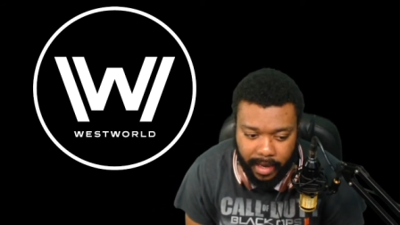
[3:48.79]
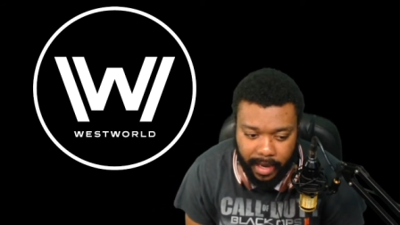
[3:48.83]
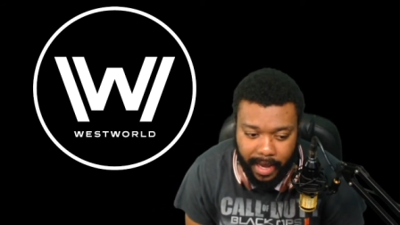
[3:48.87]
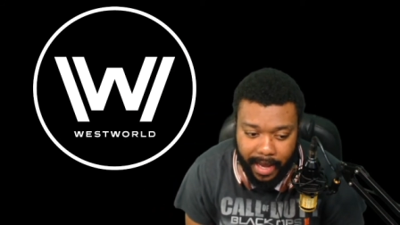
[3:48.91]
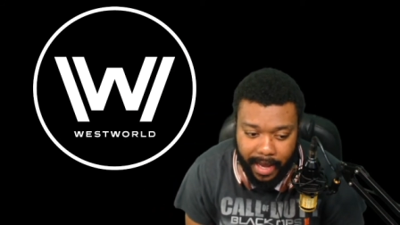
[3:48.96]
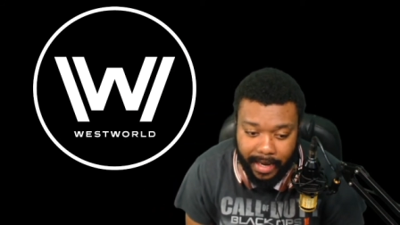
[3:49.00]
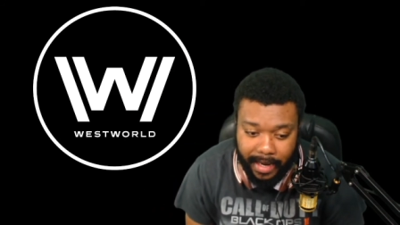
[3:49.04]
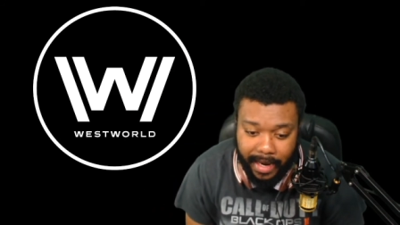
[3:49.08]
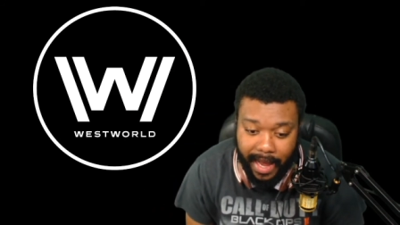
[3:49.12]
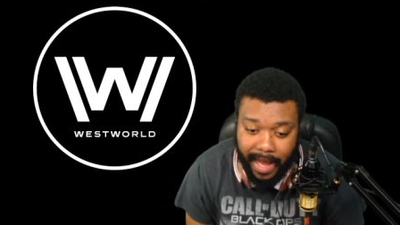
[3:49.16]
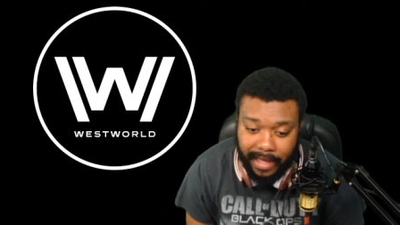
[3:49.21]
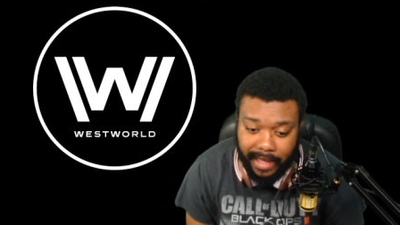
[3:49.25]

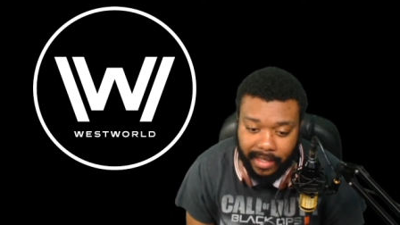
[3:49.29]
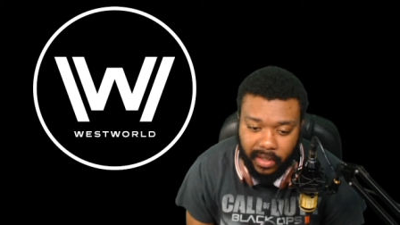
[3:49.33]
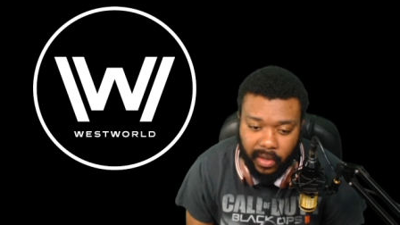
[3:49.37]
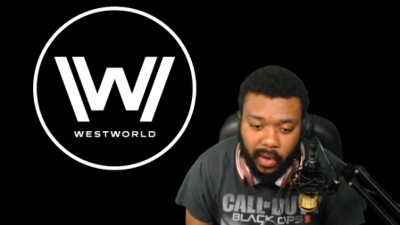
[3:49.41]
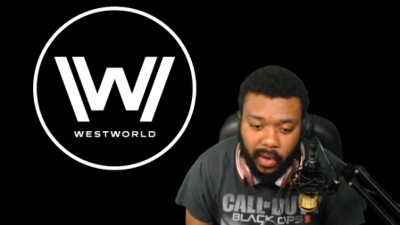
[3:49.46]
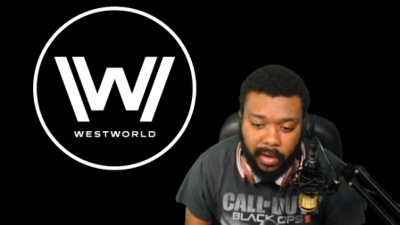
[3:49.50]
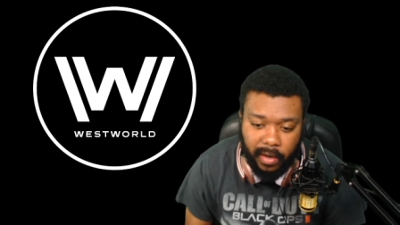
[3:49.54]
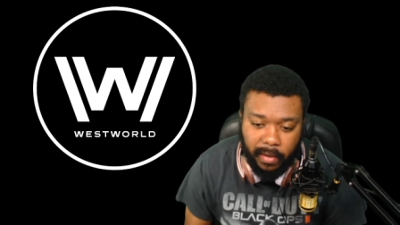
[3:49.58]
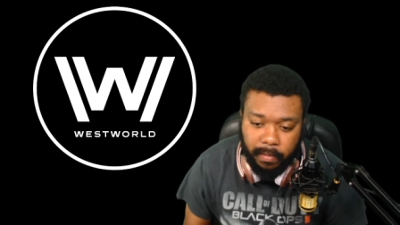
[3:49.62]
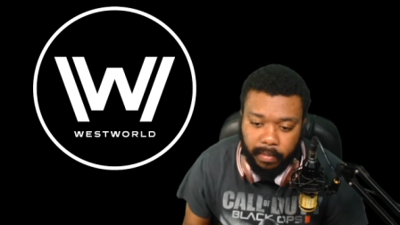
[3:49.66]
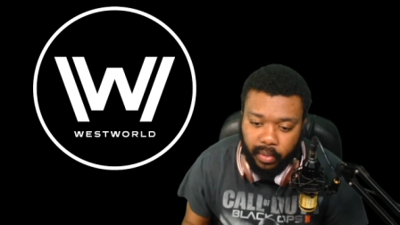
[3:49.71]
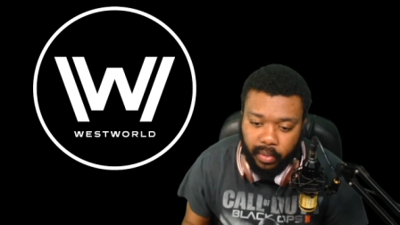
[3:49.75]
and that's
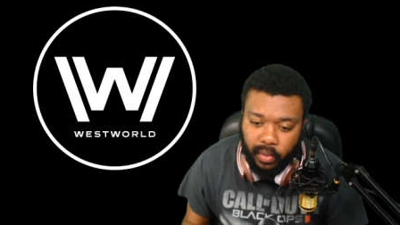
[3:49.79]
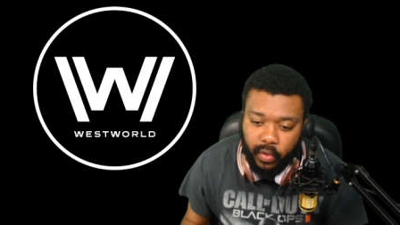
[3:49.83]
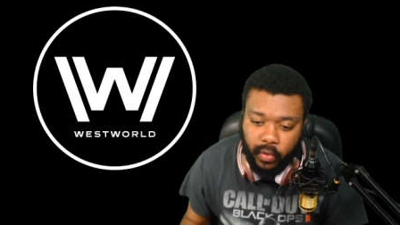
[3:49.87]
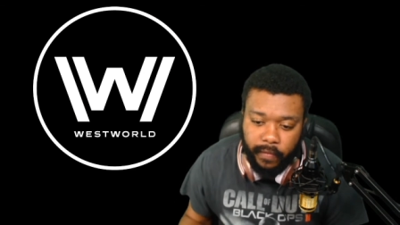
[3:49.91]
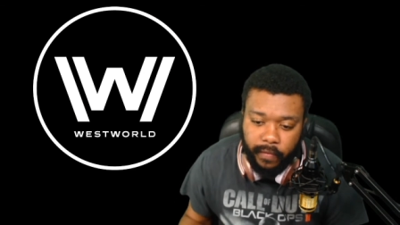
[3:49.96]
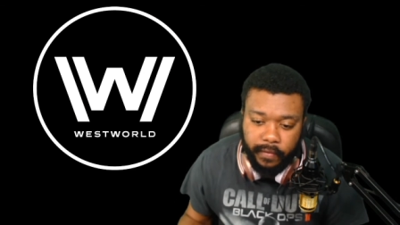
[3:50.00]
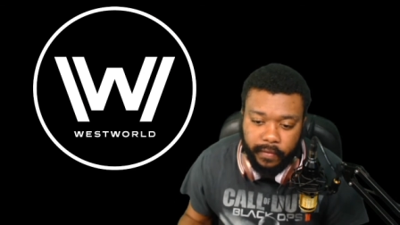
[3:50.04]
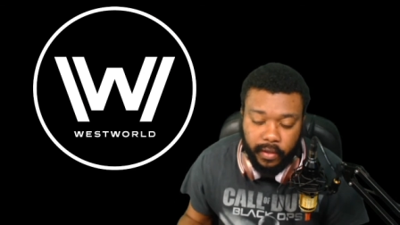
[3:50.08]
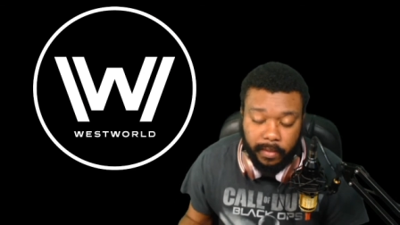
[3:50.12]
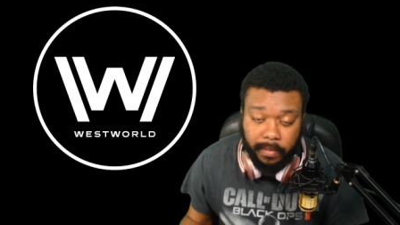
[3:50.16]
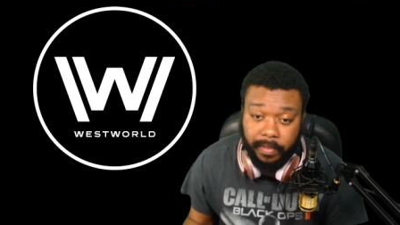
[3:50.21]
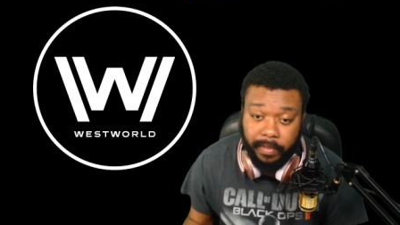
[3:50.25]
going to
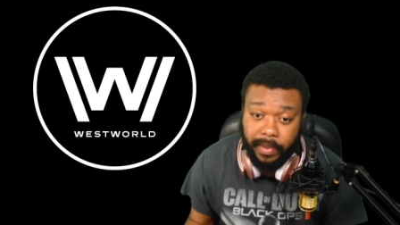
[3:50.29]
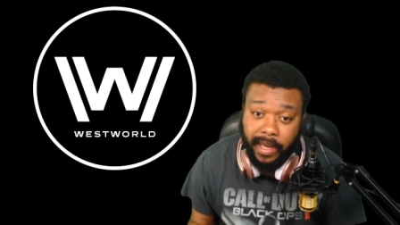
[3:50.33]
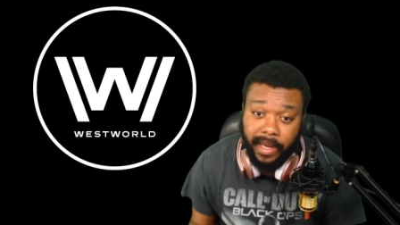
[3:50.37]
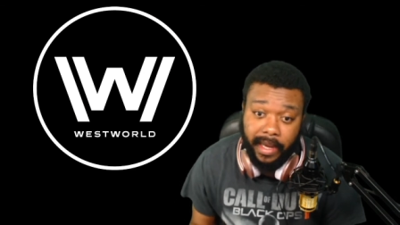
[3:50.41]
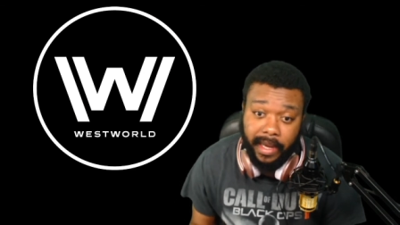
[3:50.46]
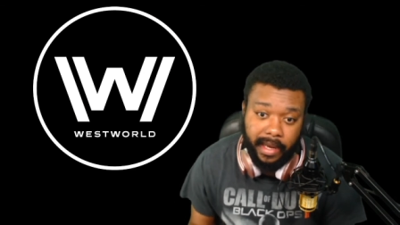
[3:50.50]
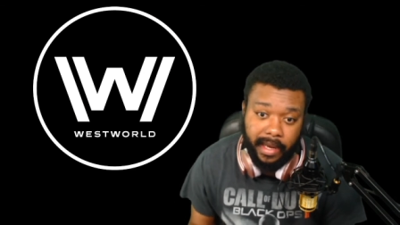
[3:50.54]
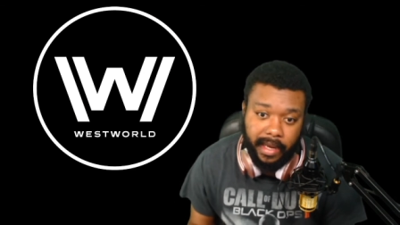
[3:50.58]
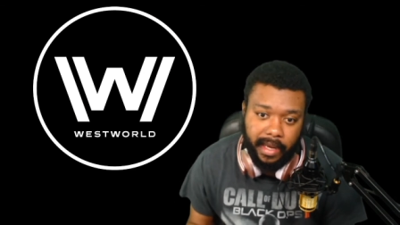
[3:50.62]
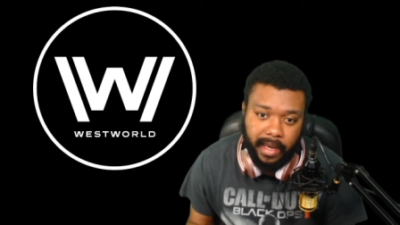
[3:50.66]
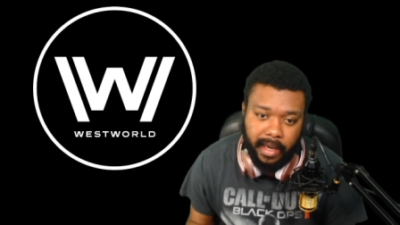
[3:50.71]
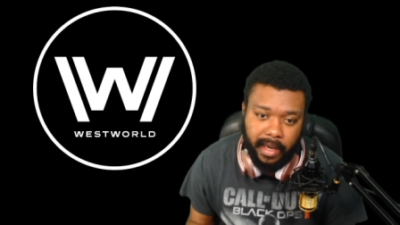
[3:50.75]
prove to
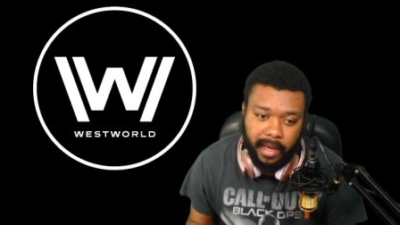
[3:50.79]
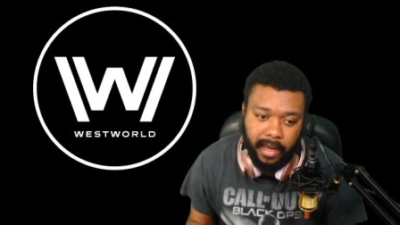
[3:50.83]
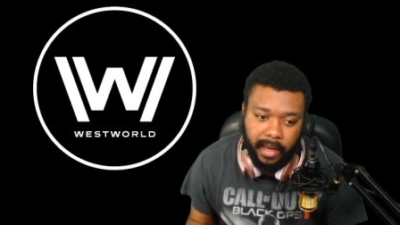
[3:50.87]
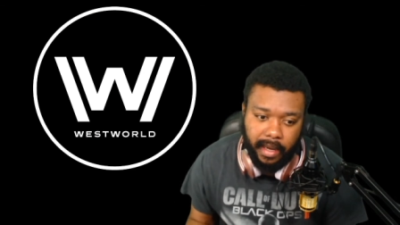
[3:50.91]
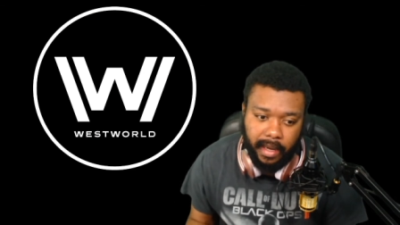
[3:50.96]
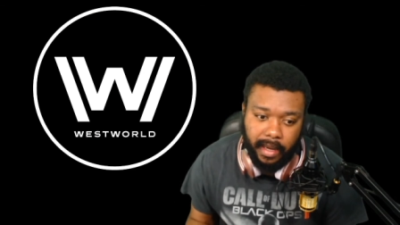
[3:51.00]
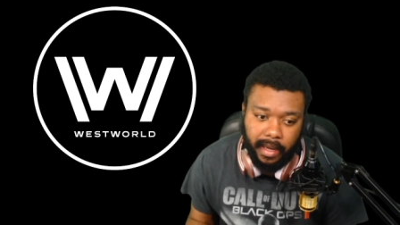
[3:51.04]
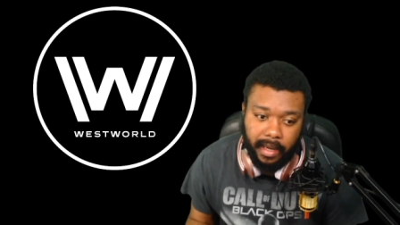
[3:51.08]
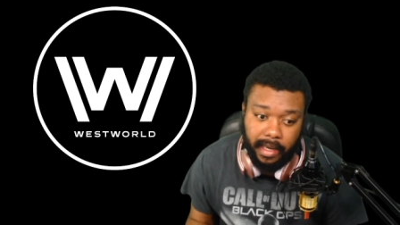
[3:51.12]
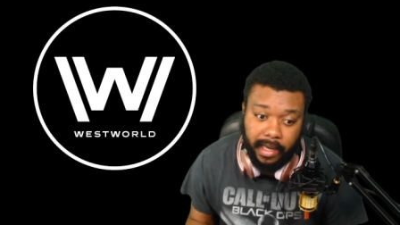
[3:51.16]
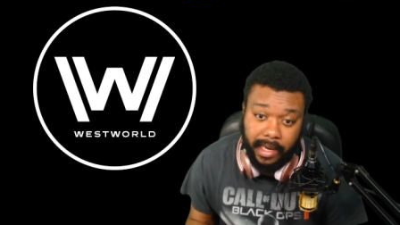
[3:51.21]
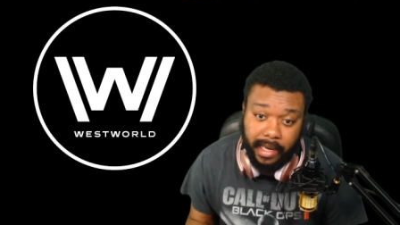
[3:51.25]
be
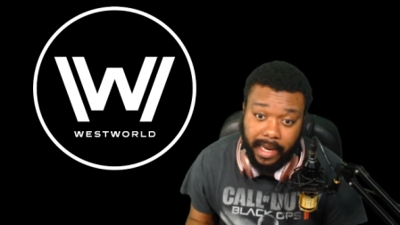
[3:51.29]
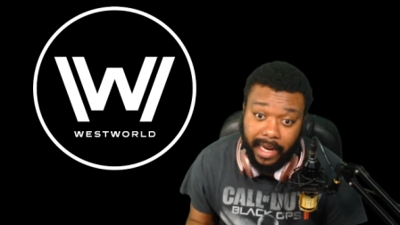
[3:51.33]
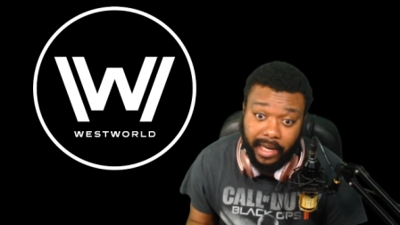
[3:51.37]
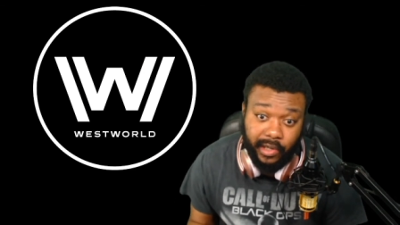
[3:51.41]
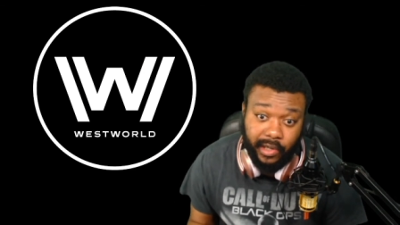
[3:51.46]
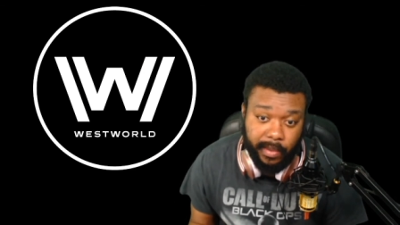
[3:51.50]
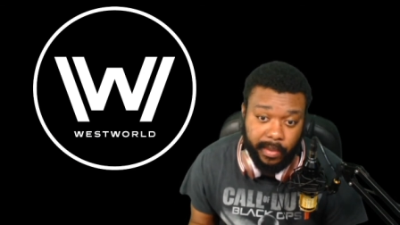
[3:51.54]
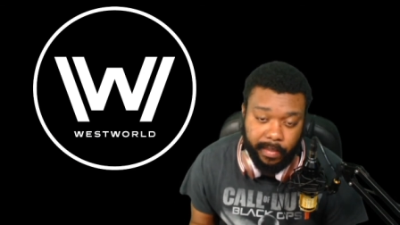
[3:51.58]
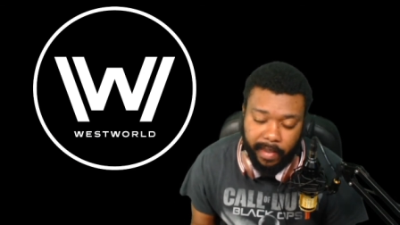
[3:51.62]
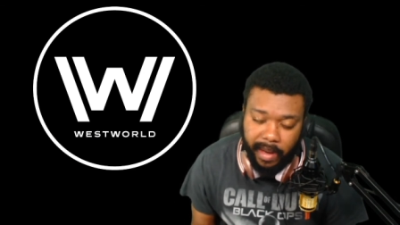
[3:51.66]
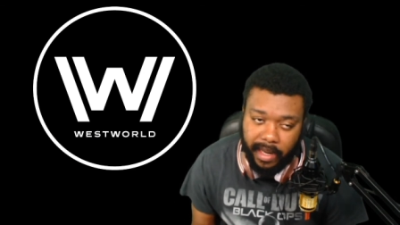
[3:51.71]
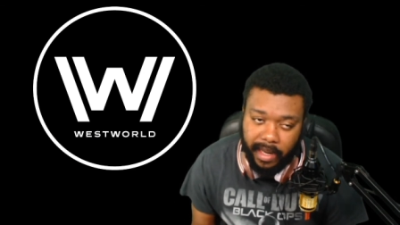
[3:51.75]

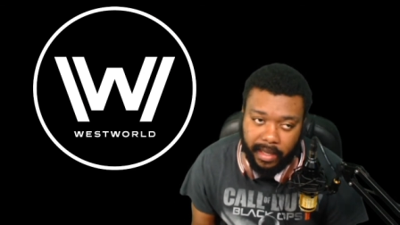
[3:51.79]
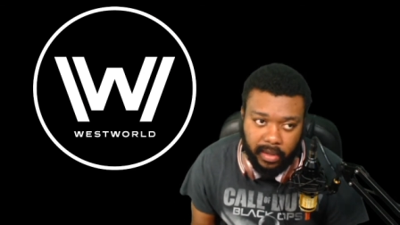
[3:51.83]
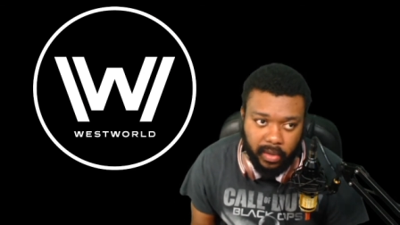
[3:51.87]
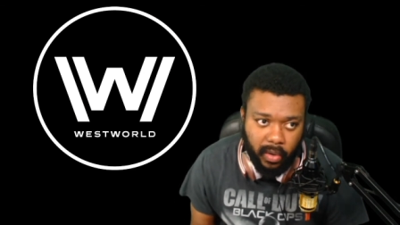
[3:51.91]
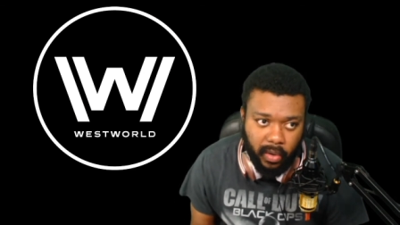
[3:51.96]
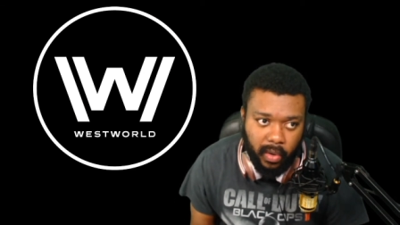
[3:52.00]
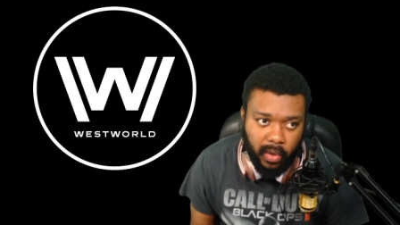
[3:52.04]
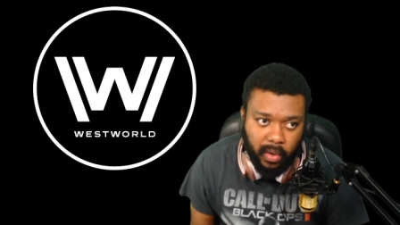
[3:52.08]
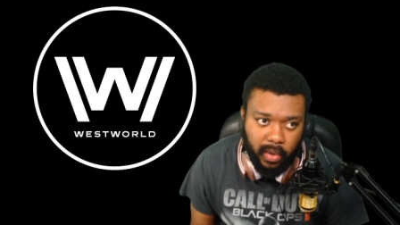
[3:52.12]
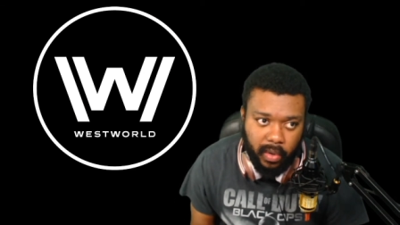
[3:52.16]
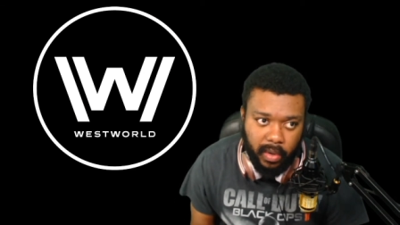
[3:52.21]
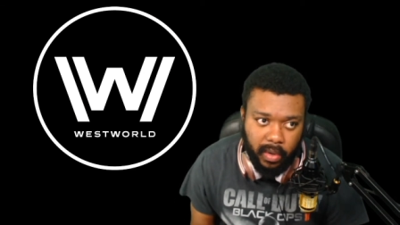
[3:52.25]

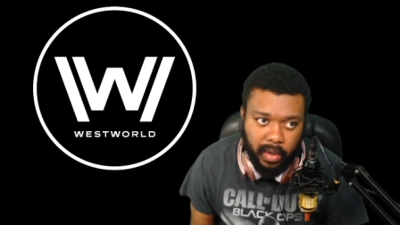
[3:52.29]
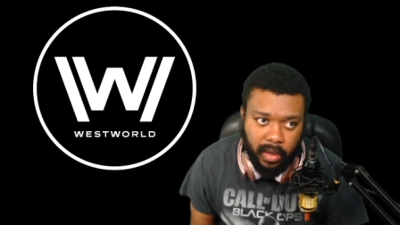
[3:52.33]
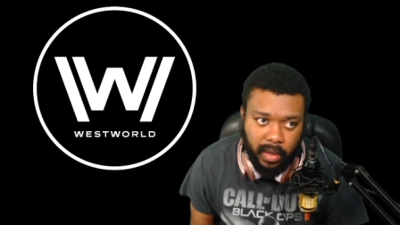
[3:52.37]
detrimental